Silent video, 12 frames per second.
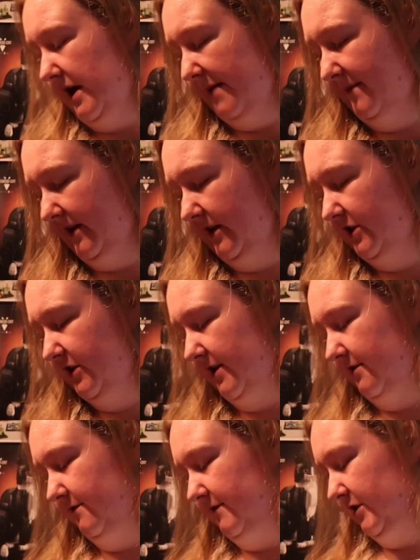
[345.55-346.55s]
I might get
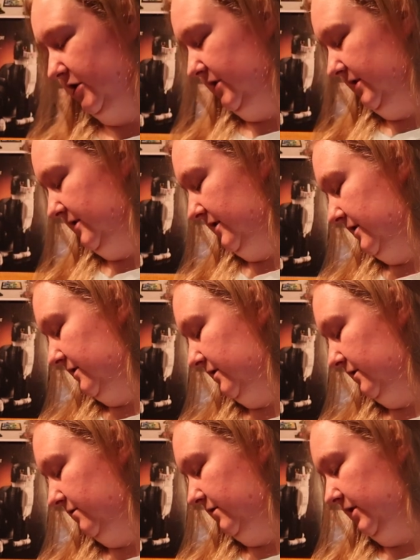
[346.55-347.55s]
Shadow eventually. I
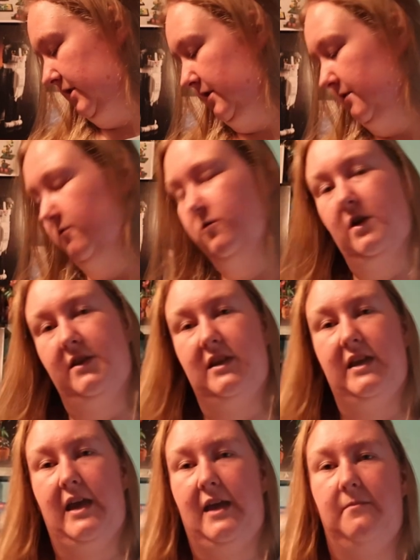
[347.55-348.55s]
didn't really at the
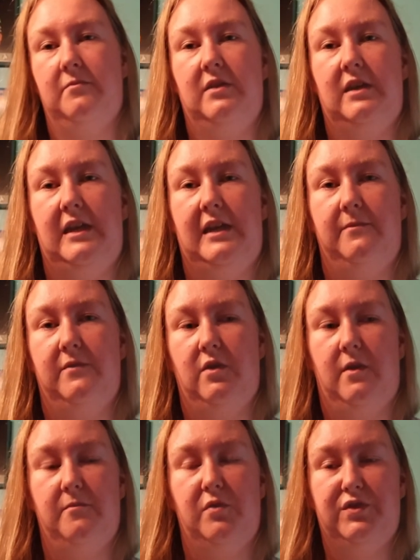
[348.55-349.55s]
time need him
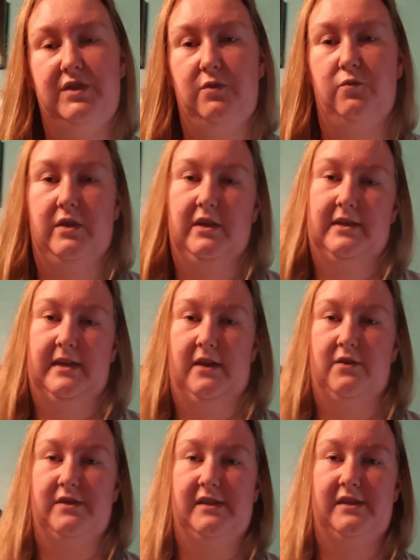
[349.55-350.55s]
though. I mostly wanted
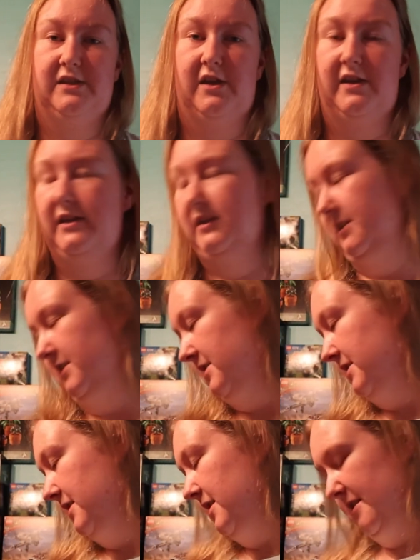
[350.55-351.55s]
Tails and Sonic.
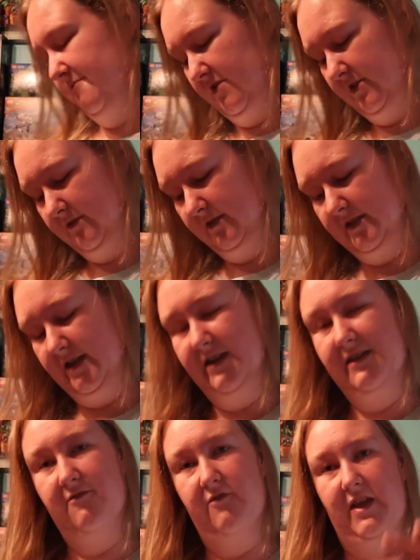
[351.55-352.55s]
I'm also
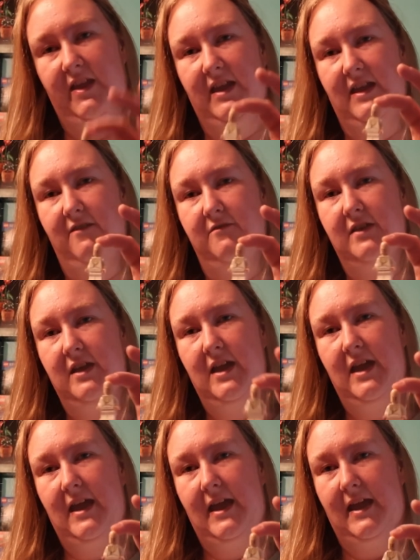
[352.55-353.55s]
excited to finally have
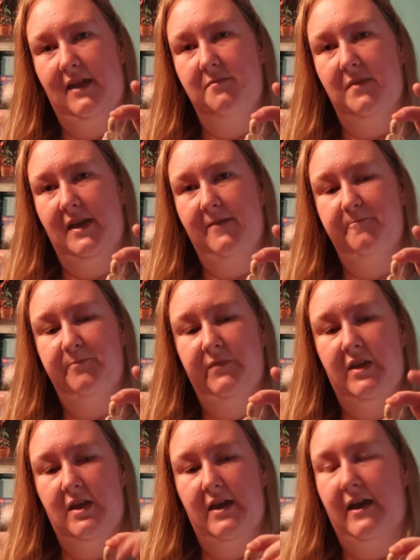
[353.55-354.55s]
Eggman.
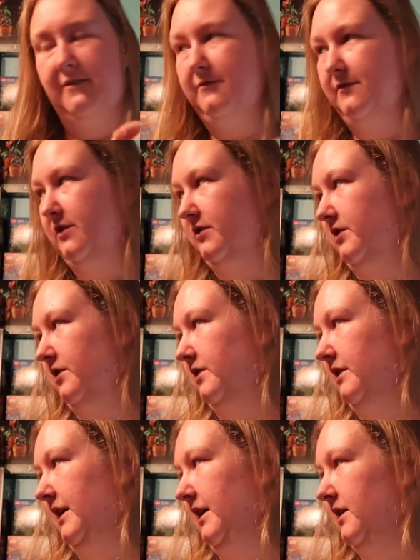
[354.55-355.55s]
I feel
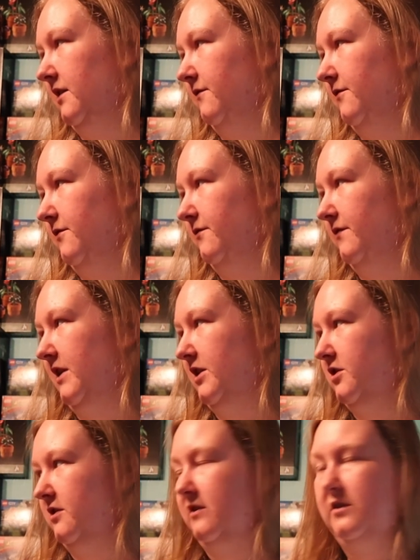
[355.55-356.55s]
like they
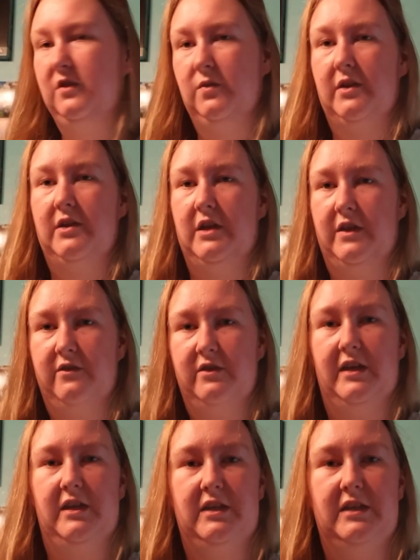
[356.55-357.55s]
should do another
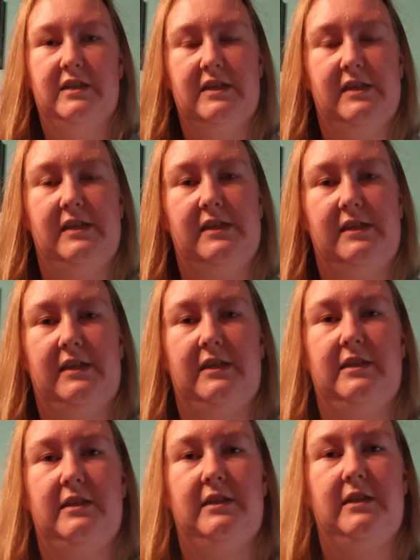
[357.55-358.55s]

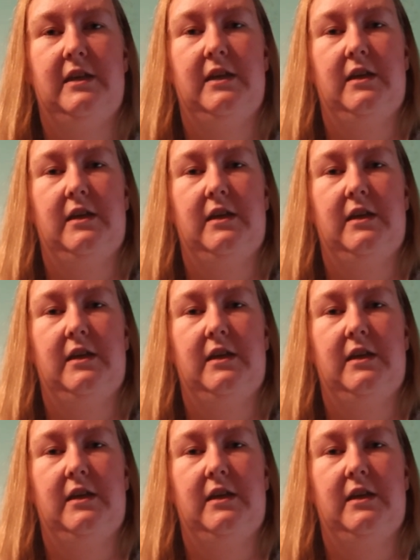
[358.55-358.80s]
1966